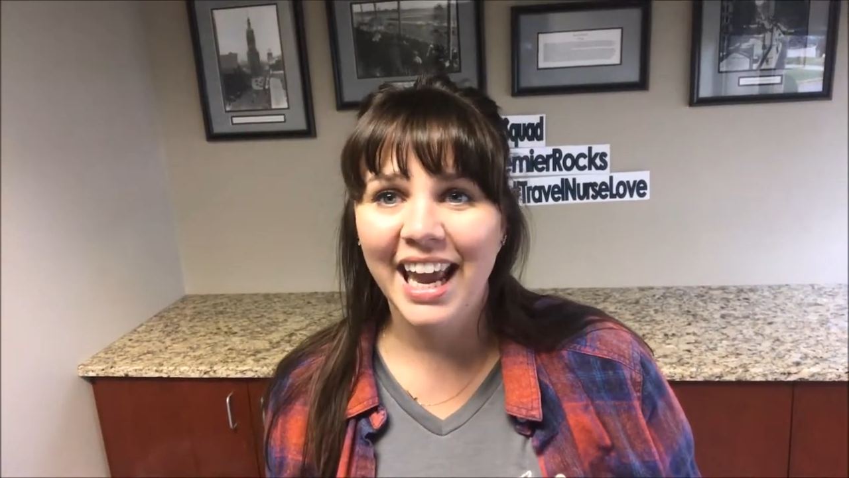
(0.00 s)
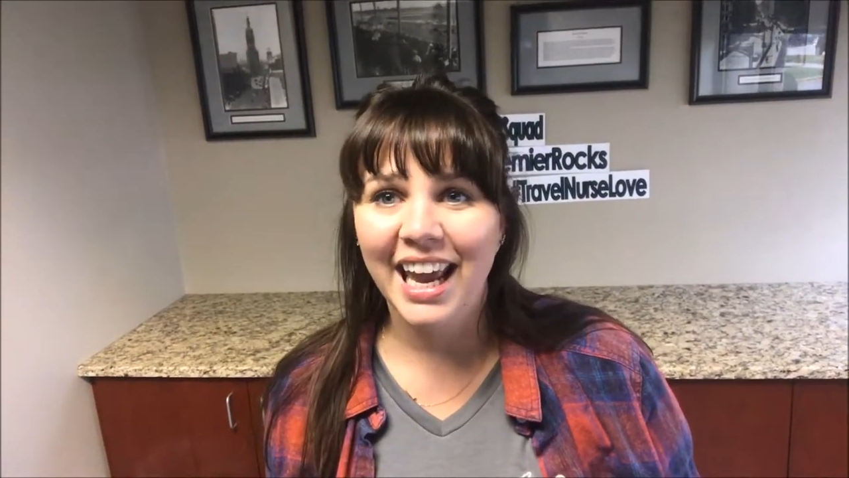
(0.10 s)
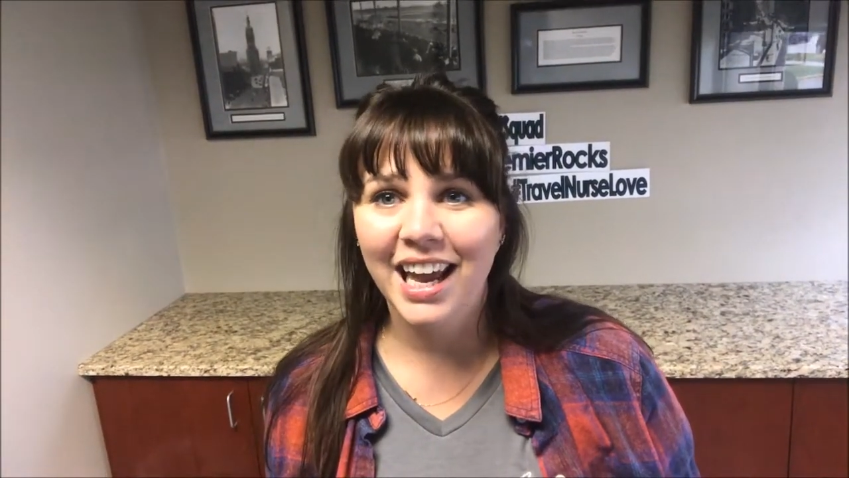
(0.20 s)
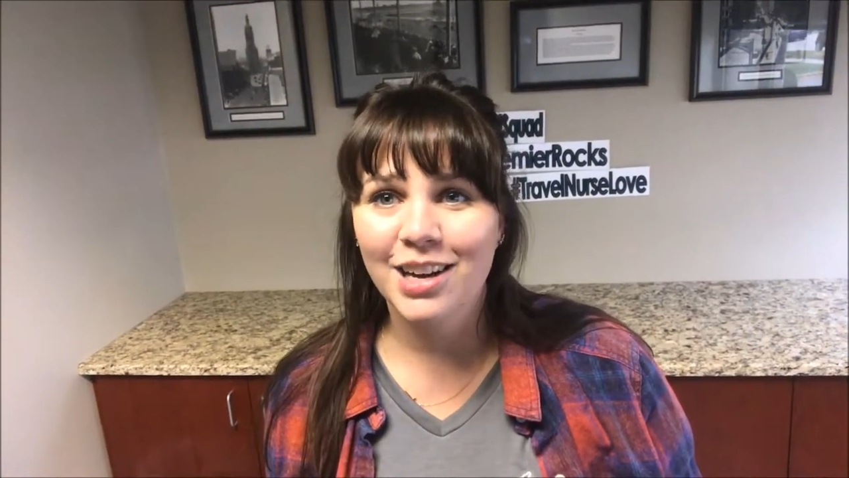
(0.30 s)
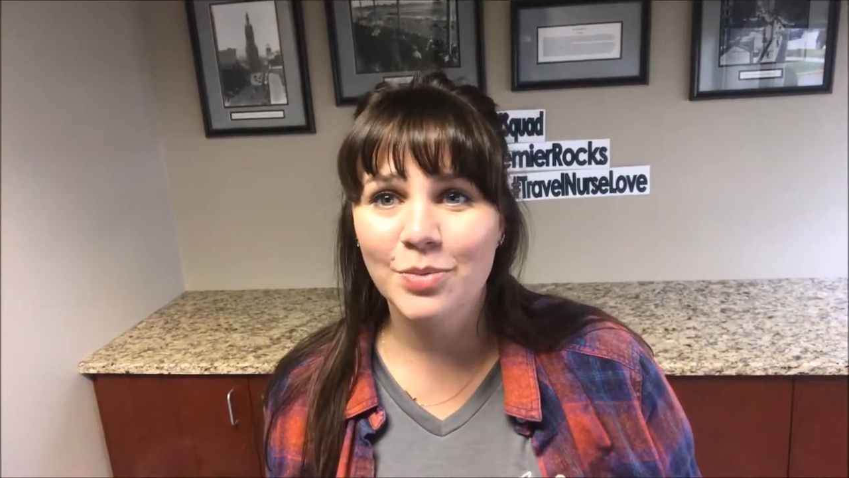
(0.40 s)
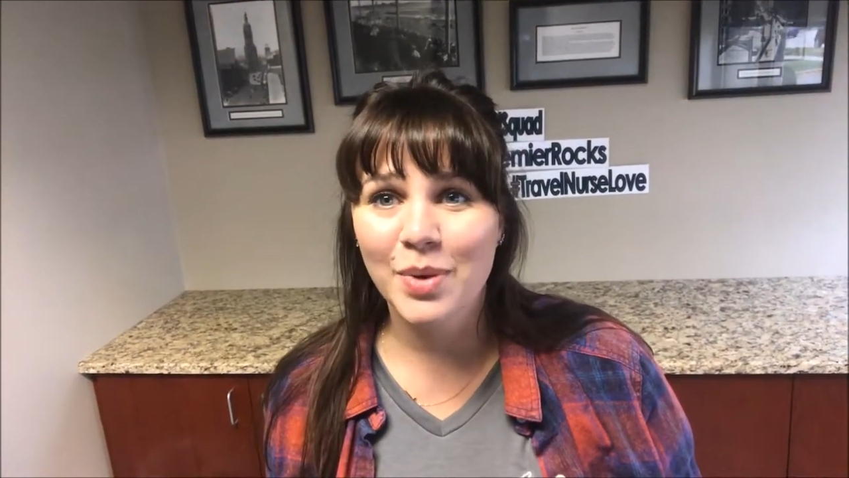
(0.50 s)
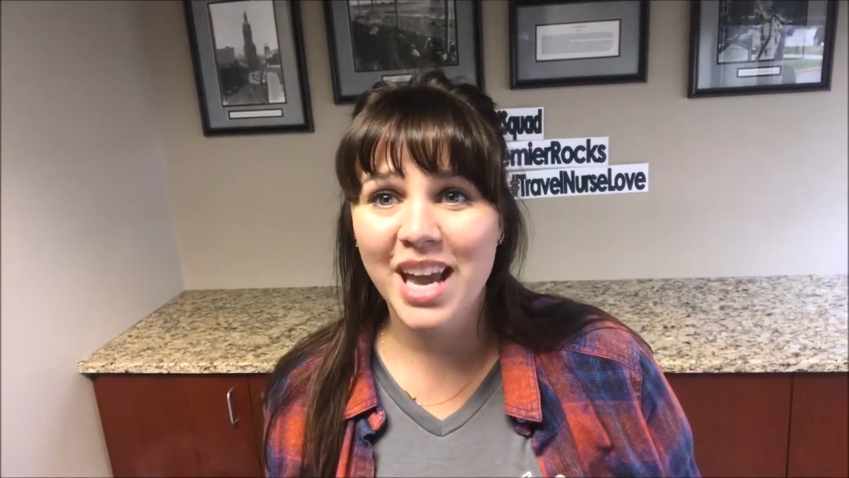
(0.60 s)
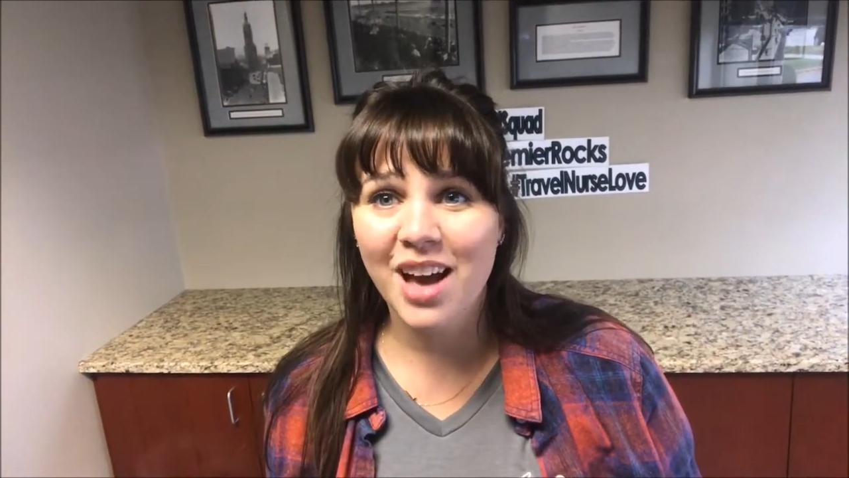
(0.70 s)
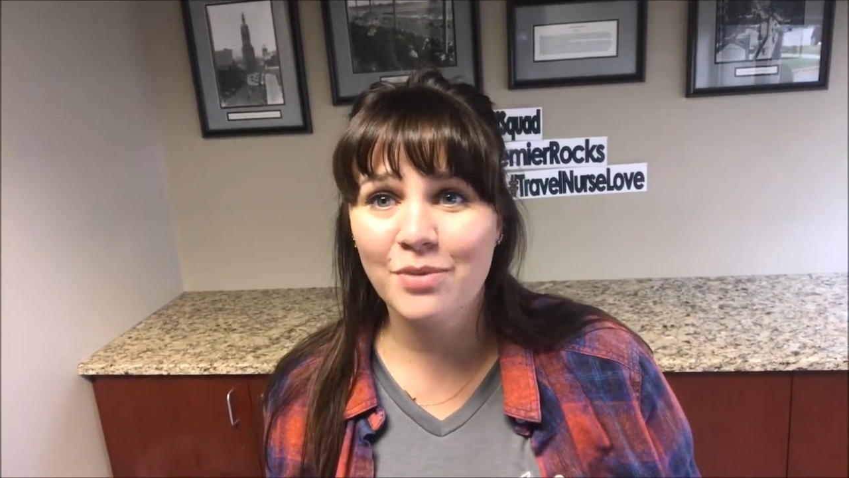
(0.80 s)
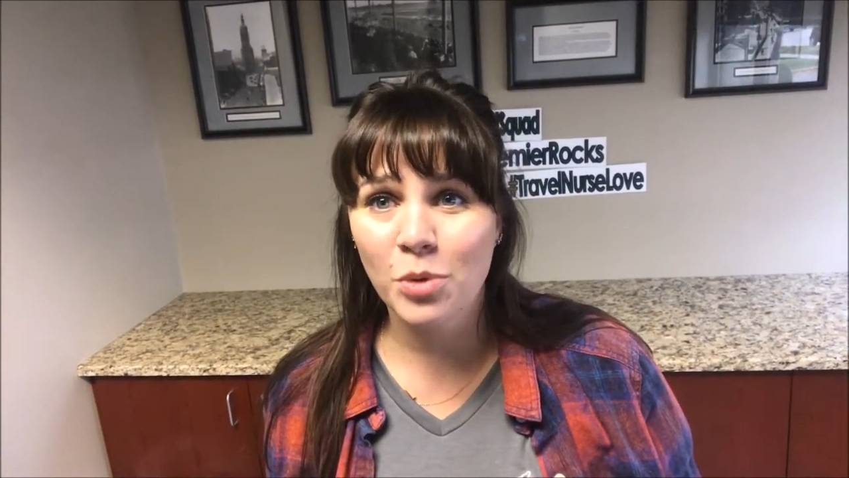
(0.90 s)
and
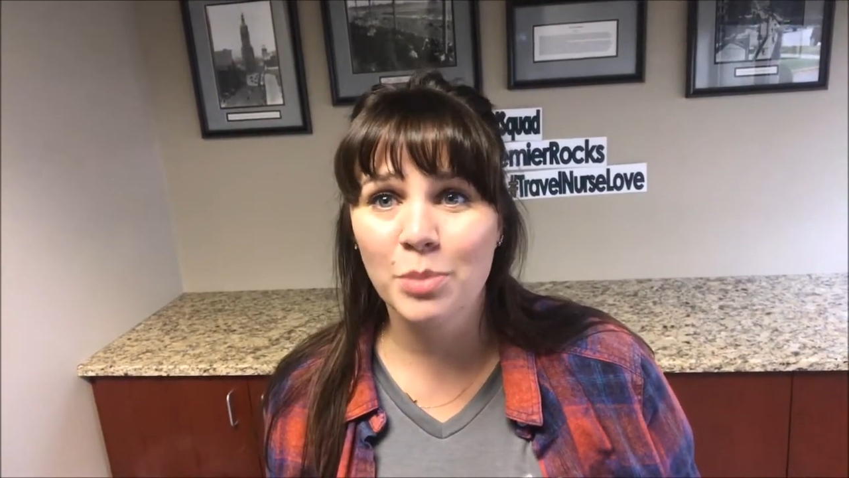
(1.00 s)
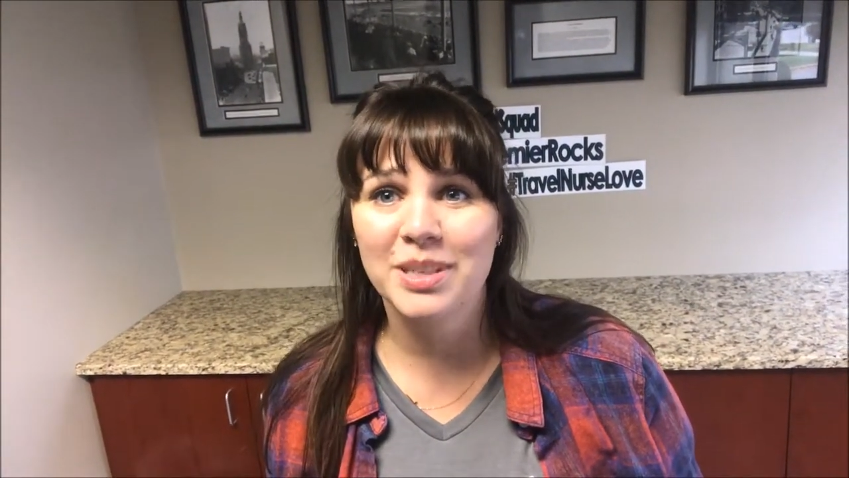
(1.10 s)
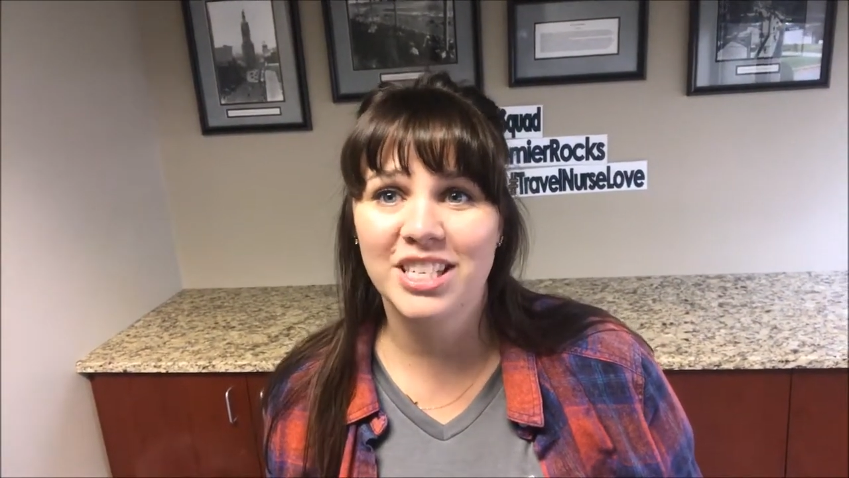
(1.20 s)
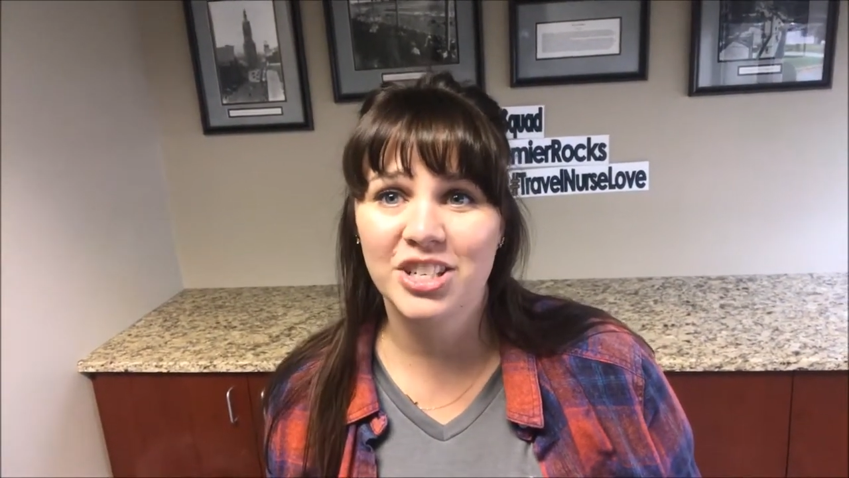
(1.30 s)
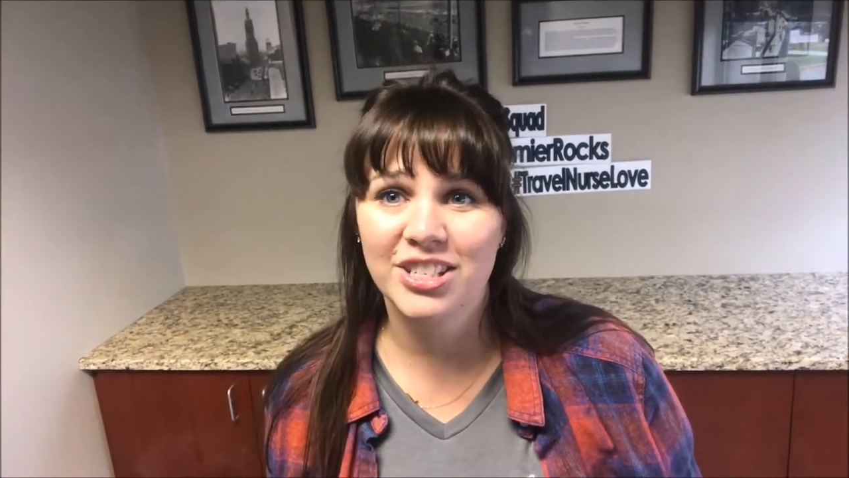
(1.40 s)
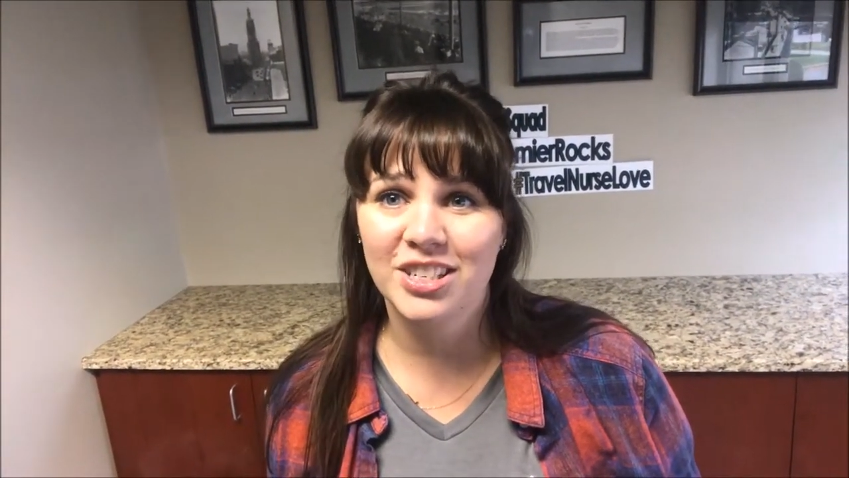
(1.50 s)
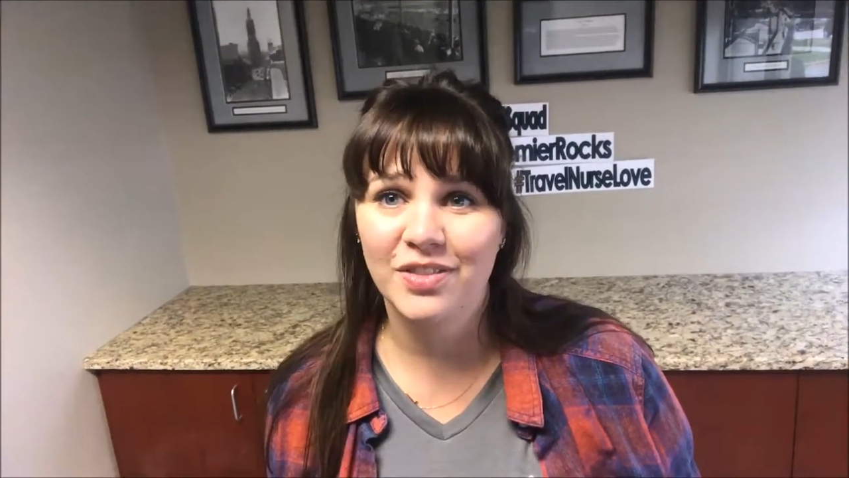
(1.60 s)
we have more positions